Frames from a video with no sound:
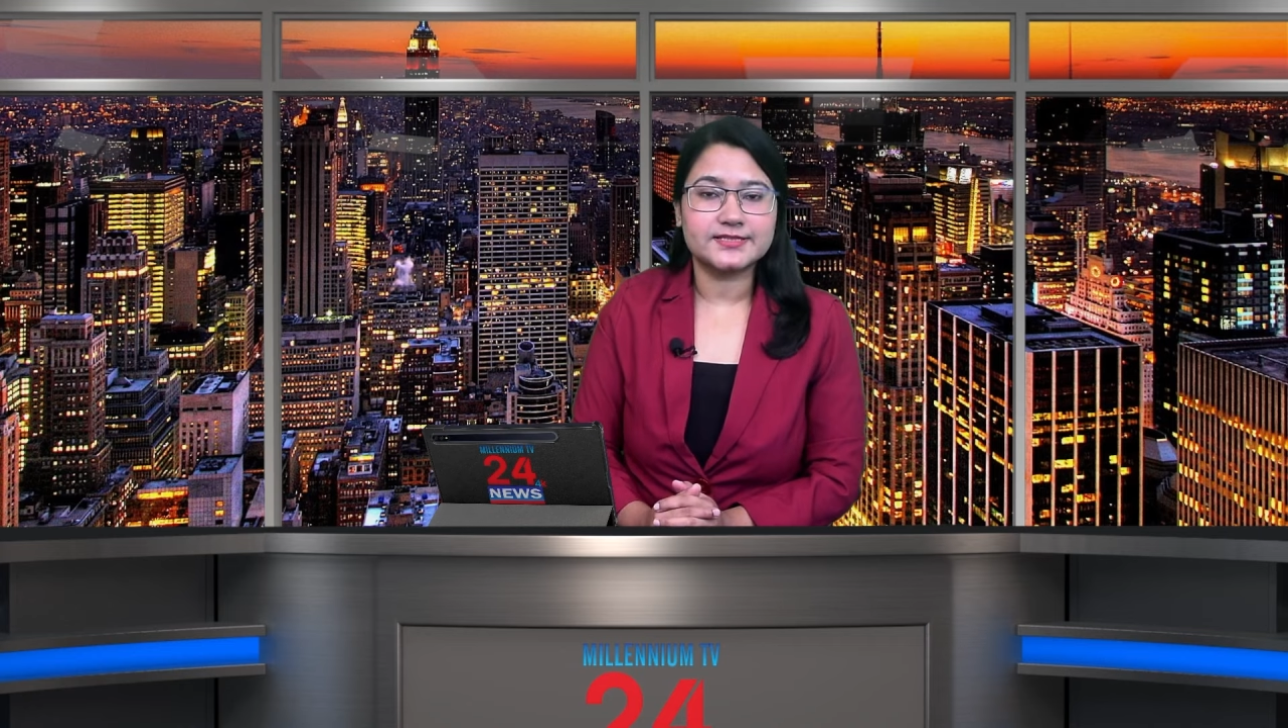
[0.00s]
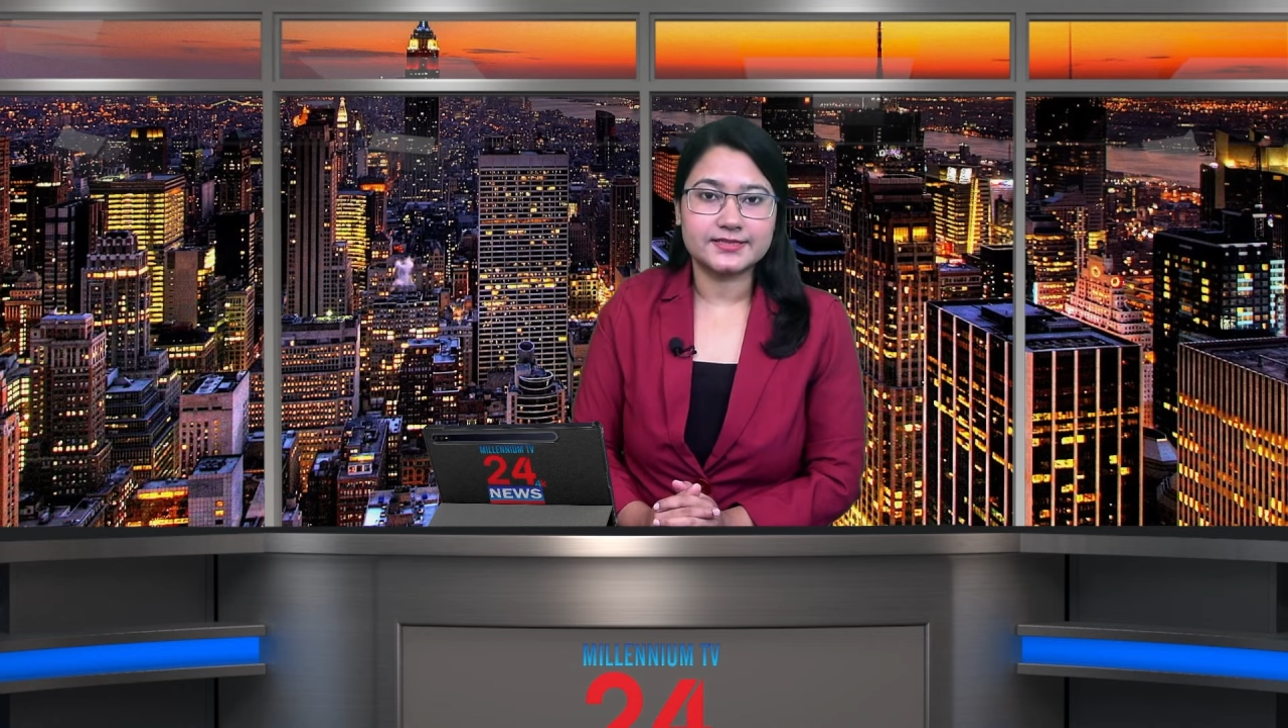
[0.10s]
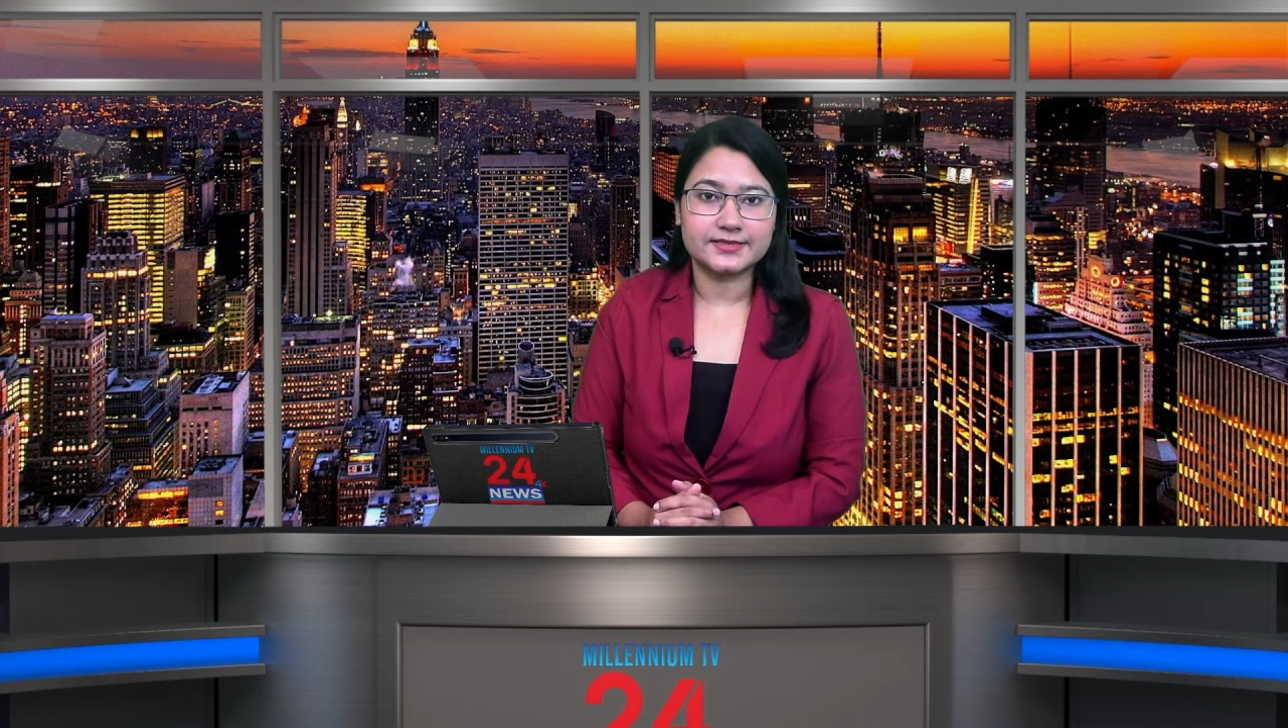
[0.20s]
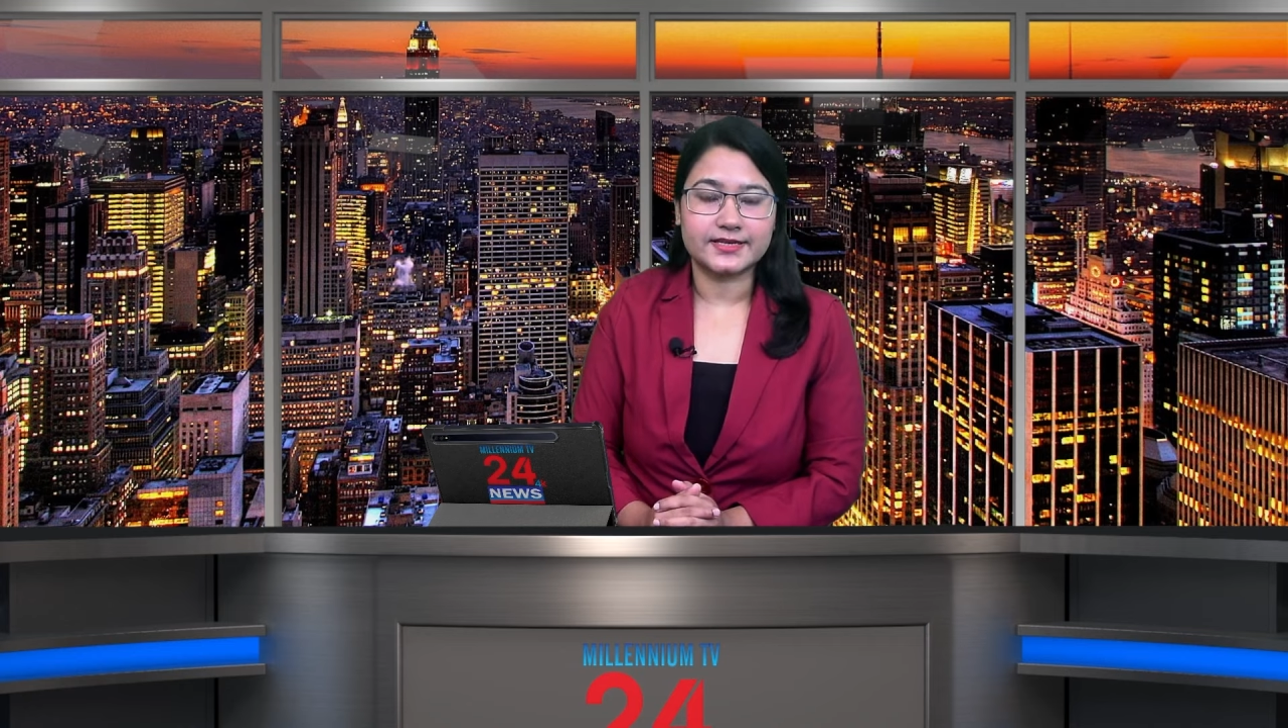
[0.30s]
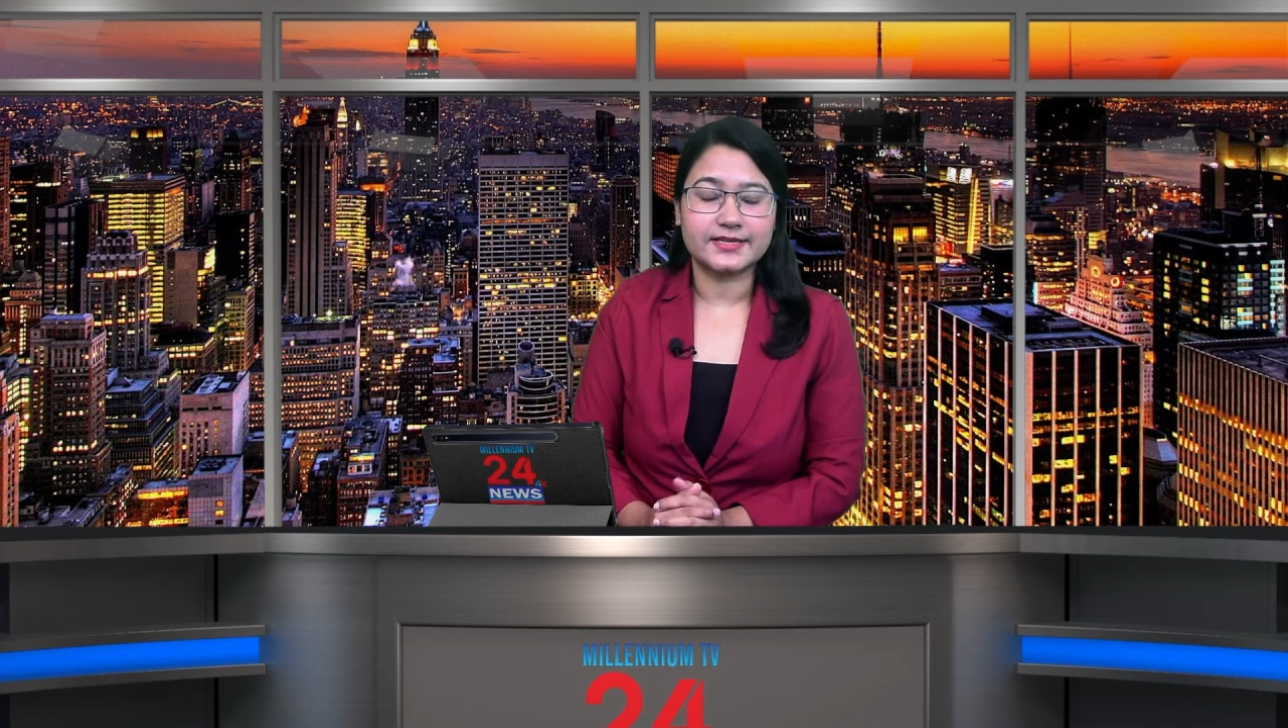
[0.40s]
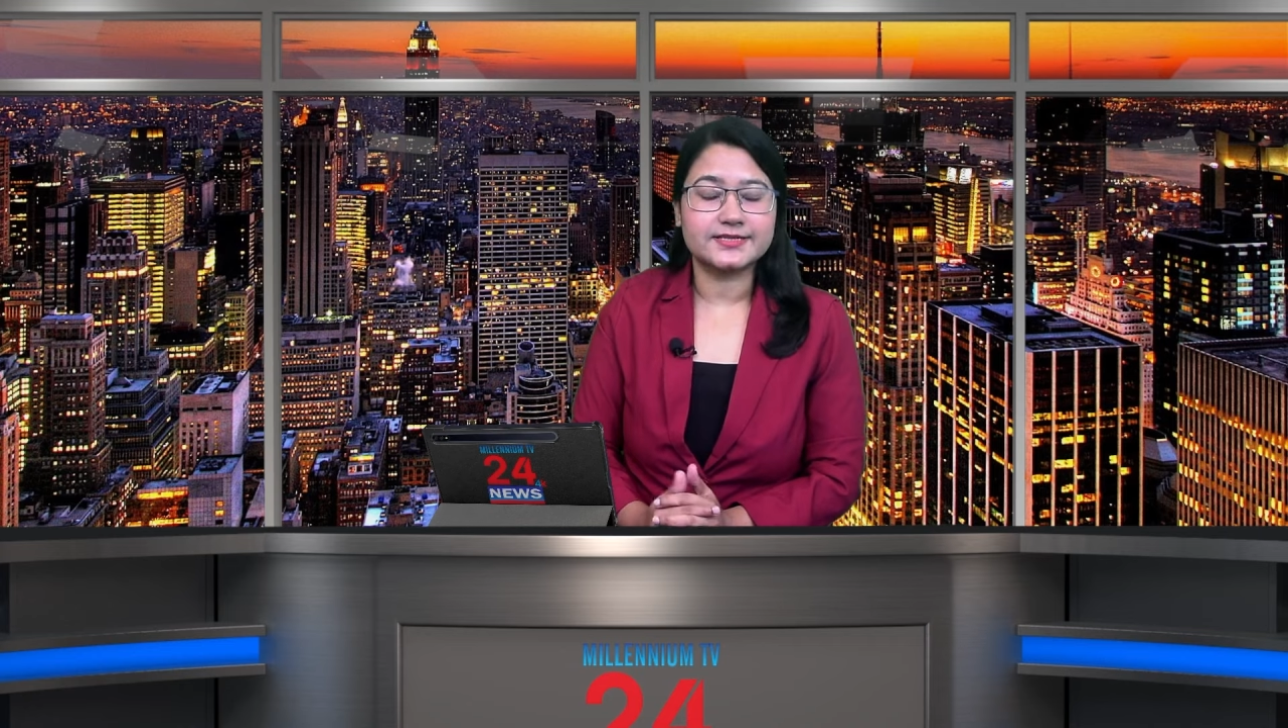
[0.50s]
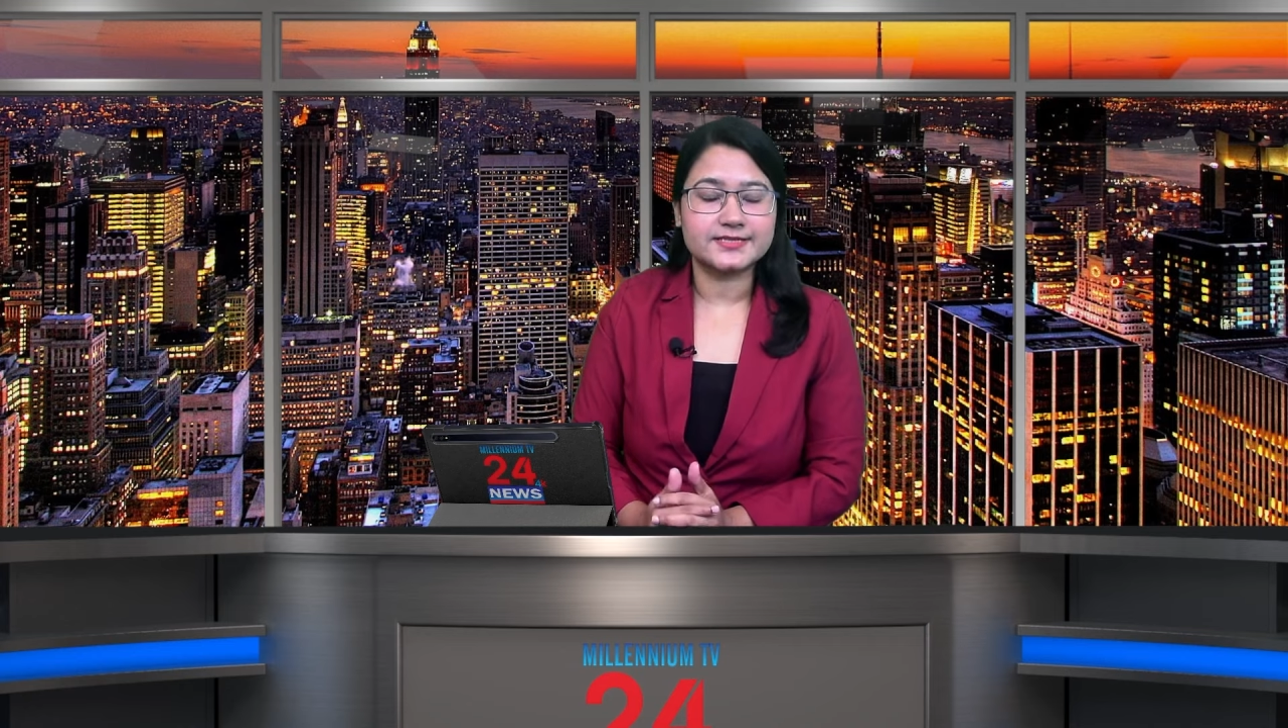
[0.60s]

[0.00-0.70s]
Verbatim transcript: Till then,